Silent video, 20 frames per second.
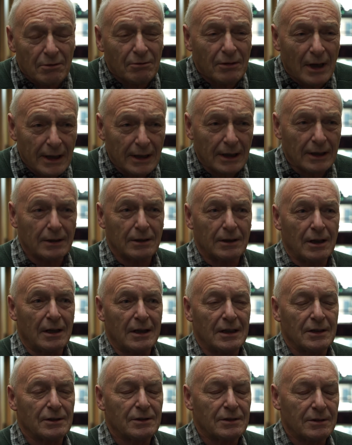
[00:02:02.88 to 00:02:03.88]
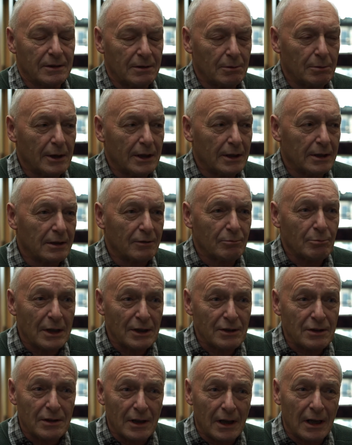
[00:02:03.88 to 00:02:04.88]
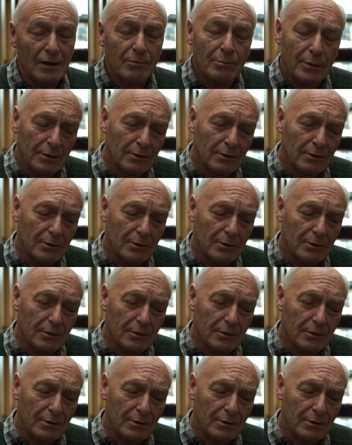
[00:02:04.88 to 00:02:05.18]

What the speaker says: recognise the work of my staff,